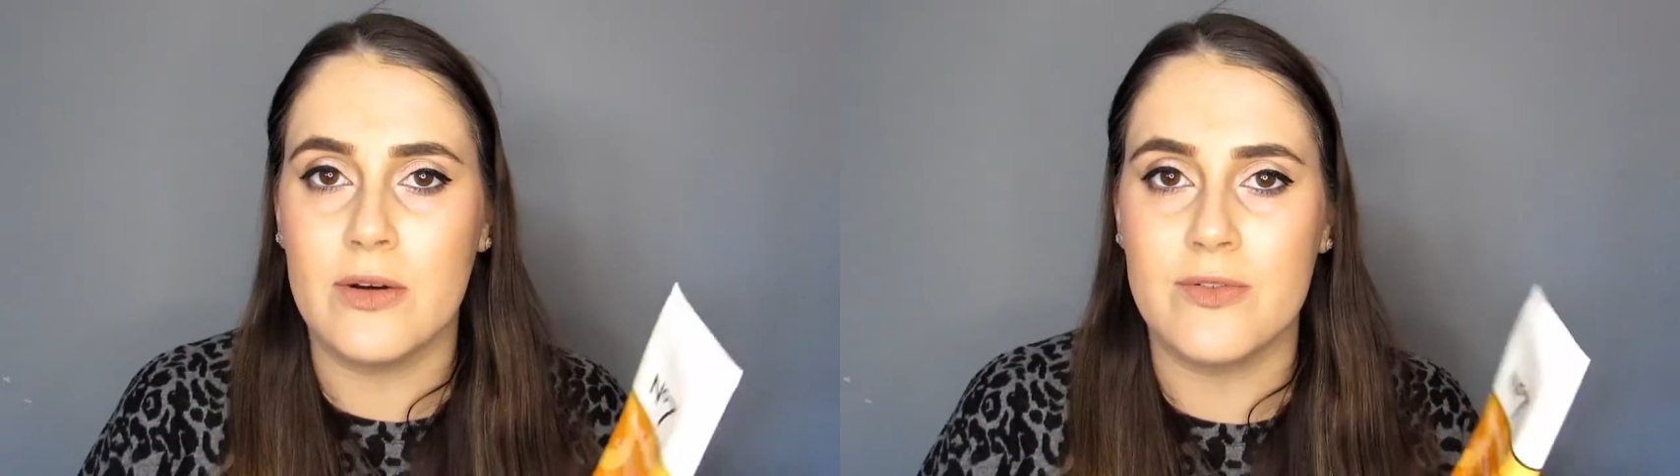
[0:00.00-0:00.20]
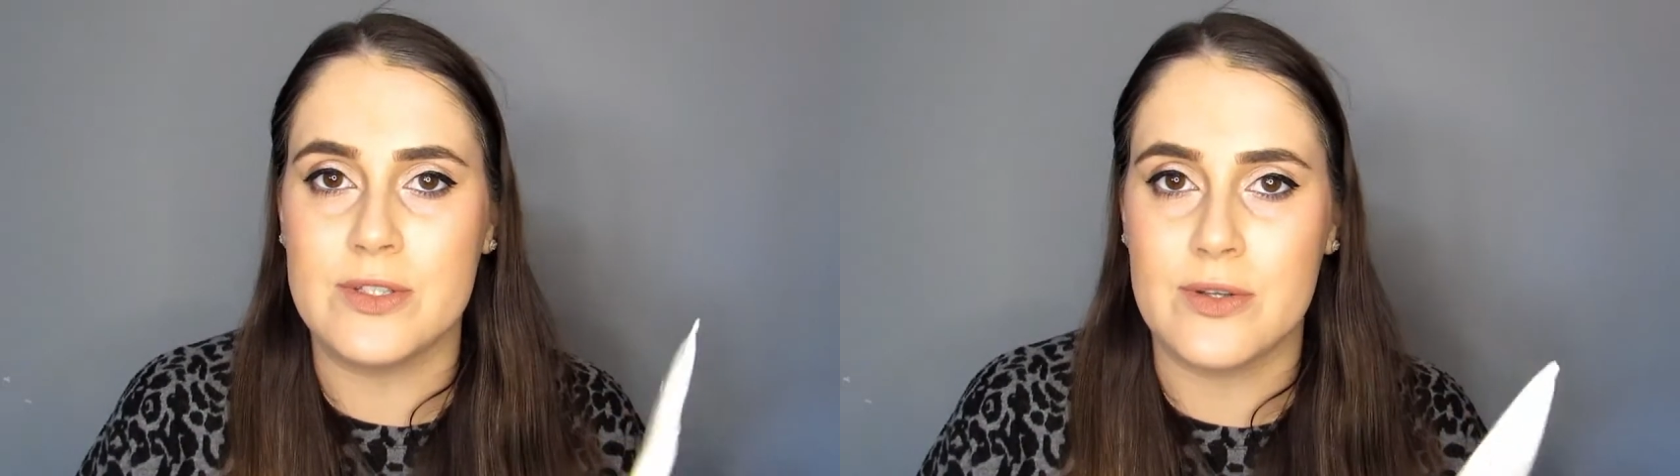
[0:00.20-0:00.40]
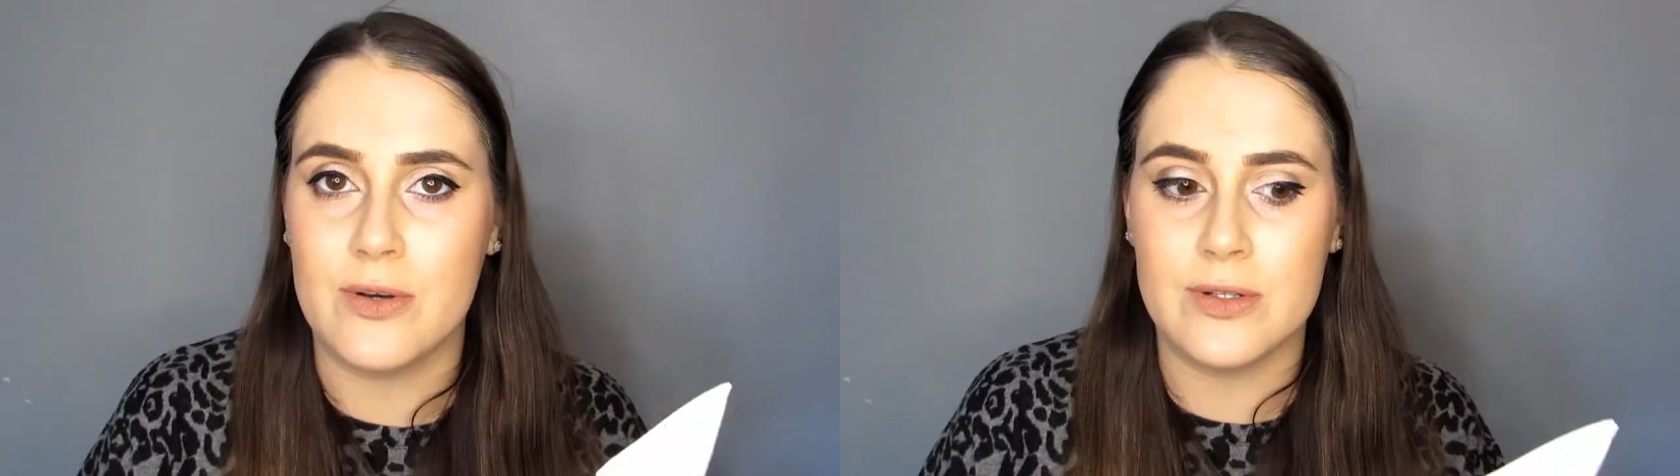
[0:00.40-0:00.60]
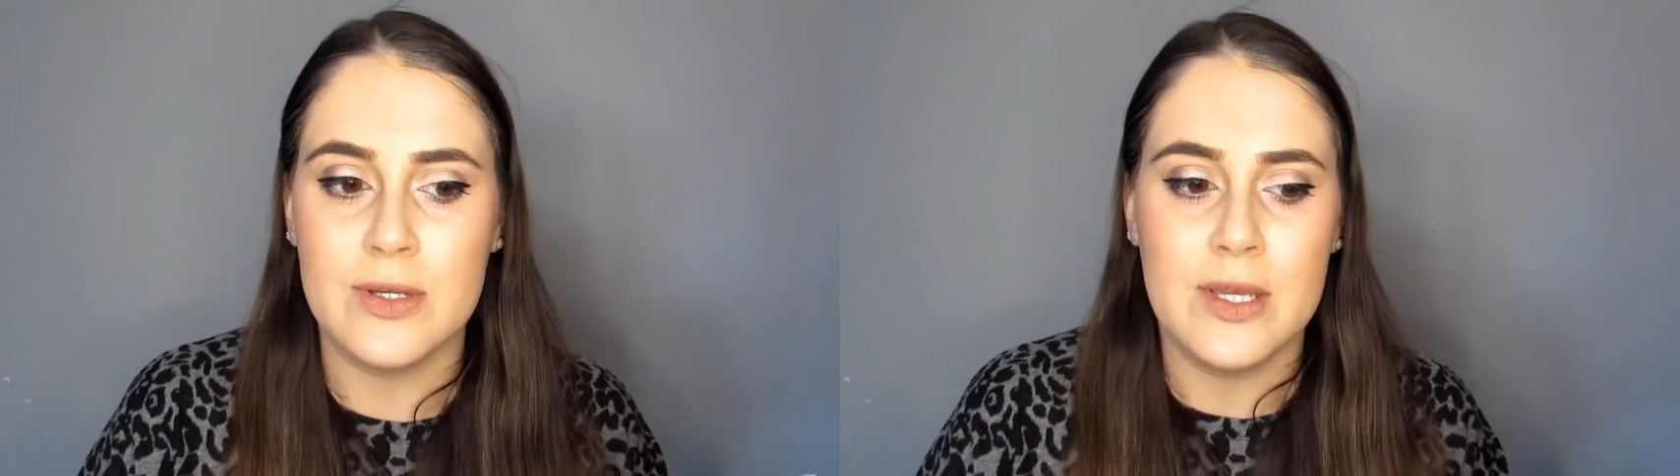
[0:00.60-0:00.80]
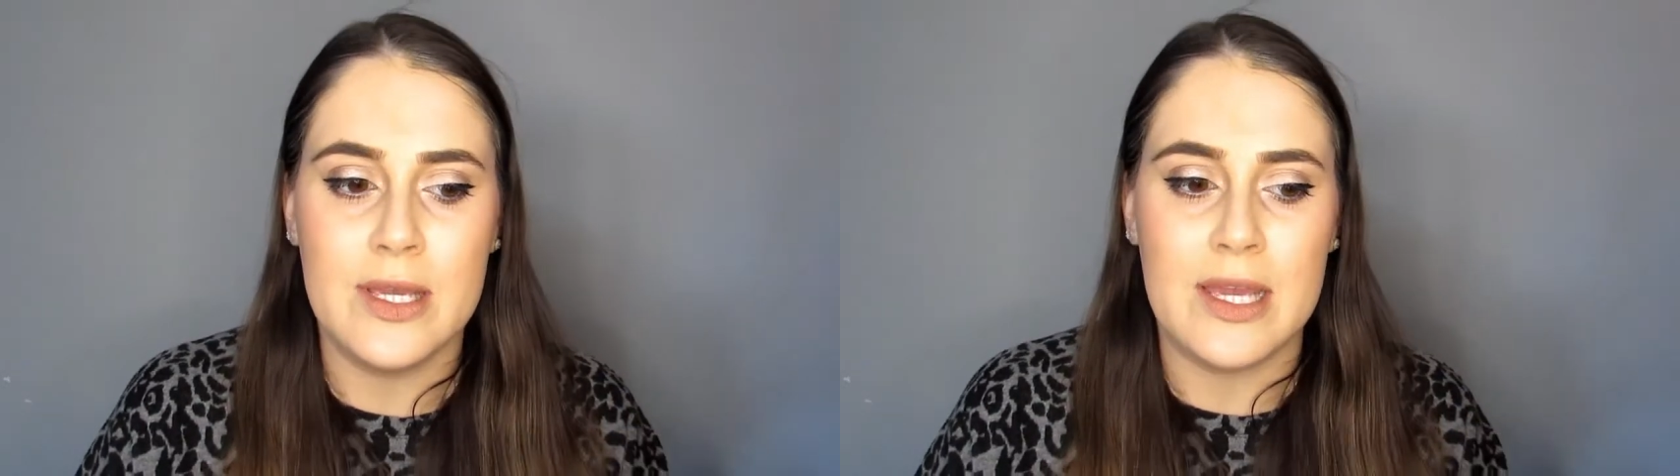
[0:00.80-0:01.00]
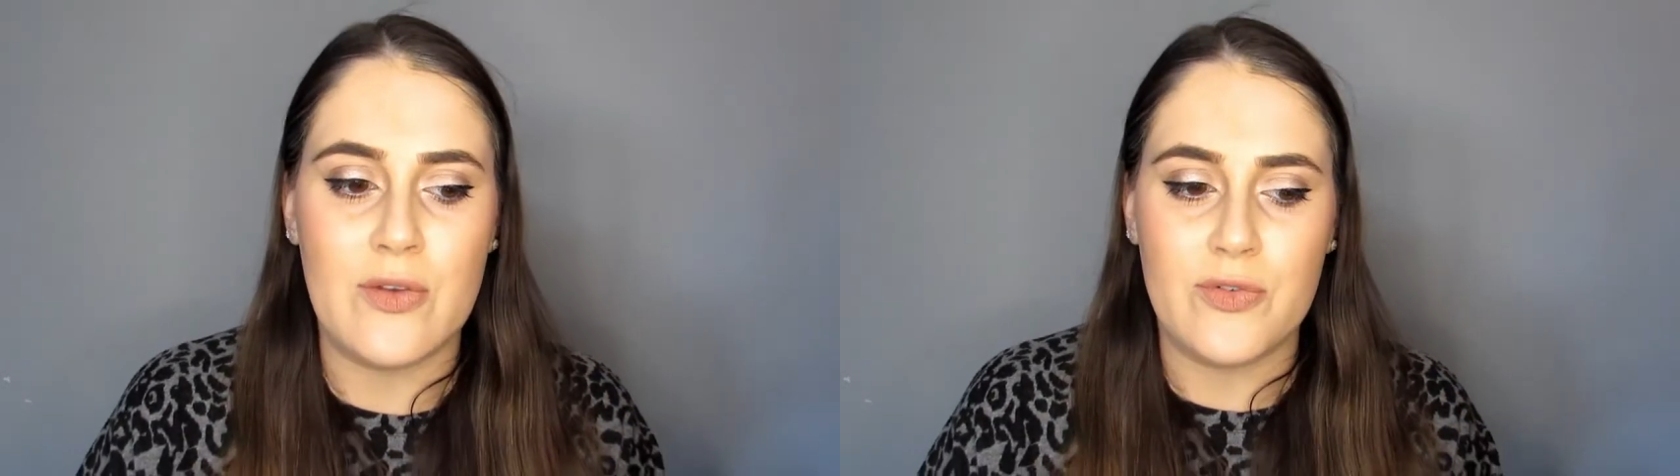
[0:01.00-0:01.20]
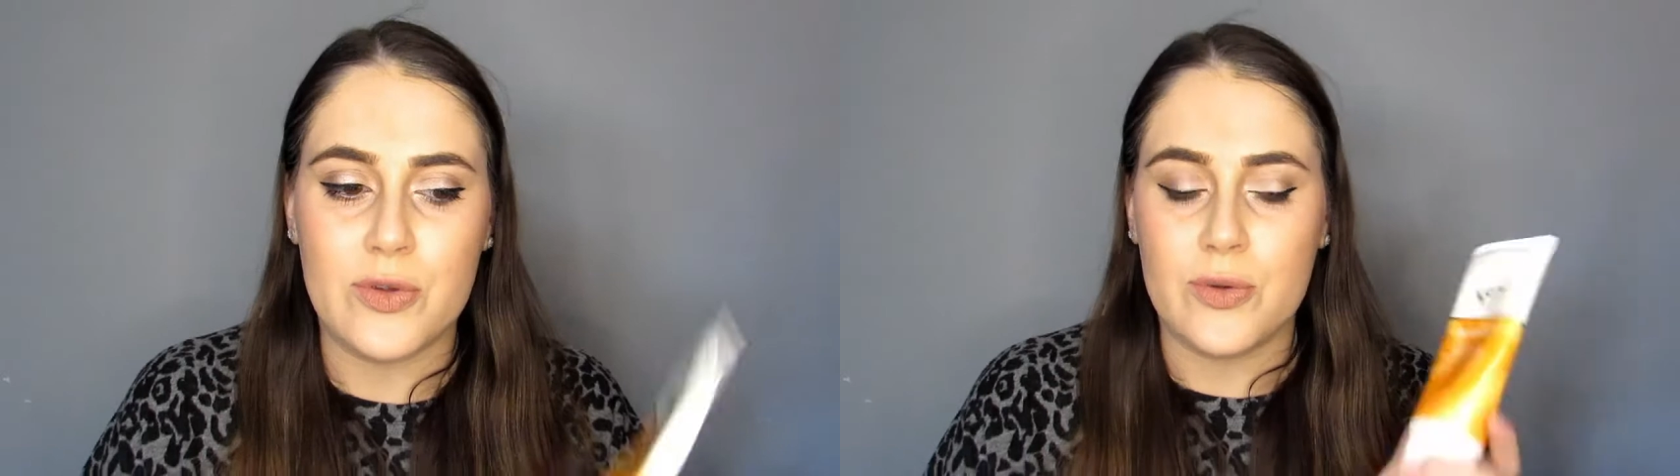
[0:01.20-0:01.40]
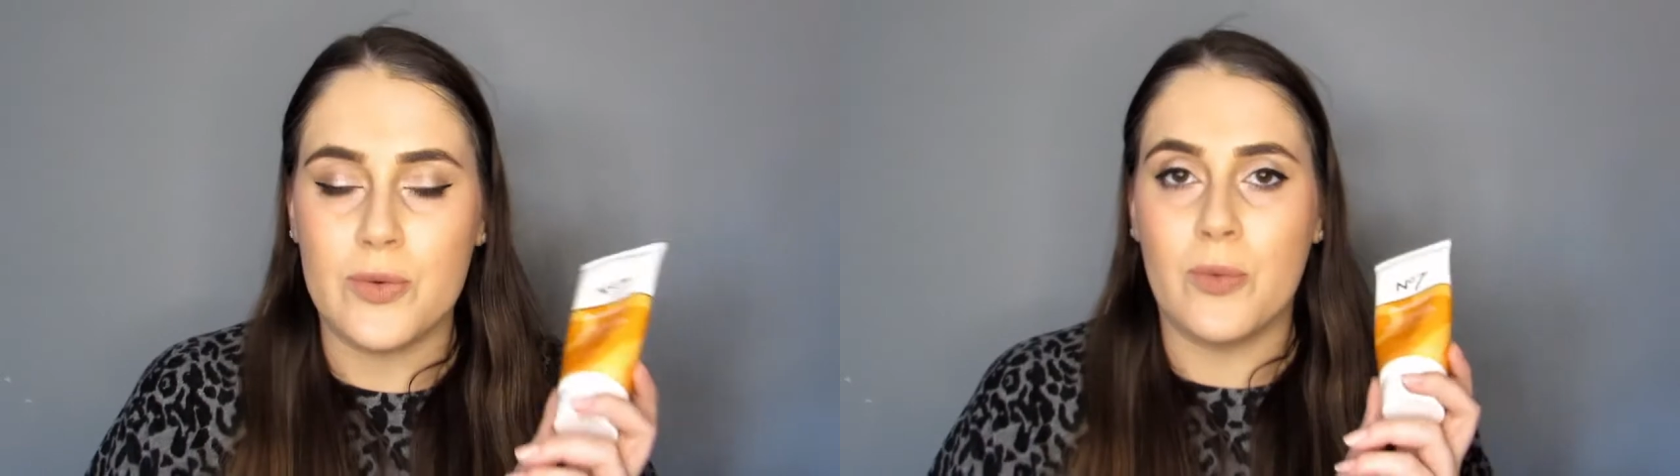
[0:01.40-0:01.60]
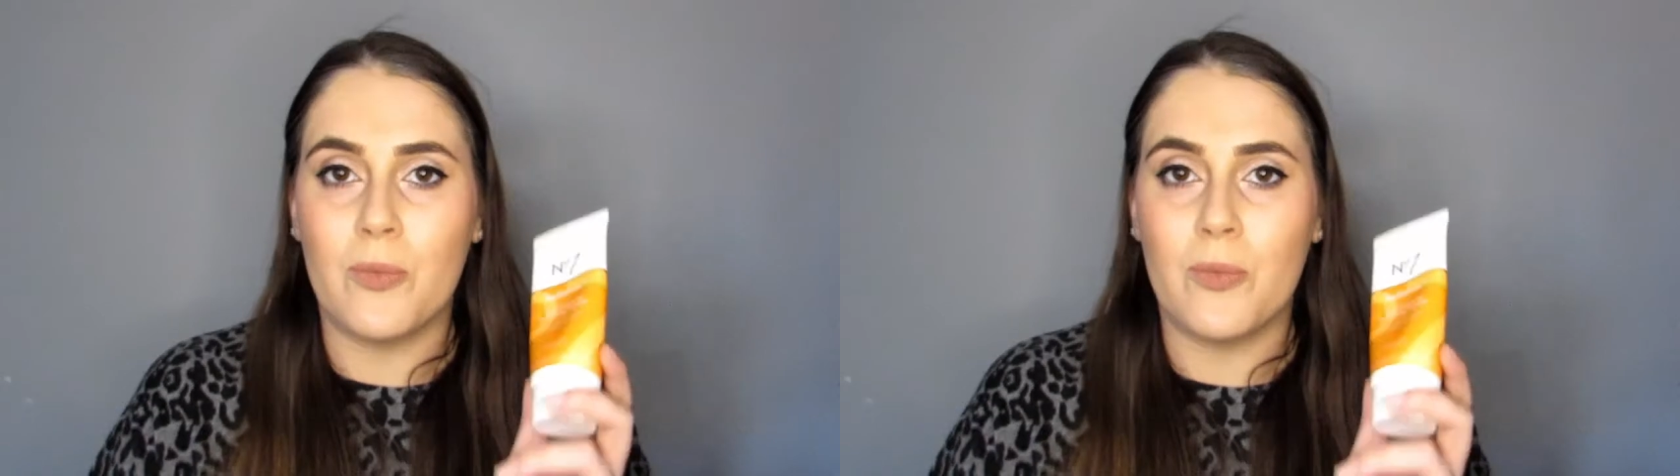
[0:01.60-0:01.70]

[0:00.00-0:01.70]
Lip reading: offers on. If you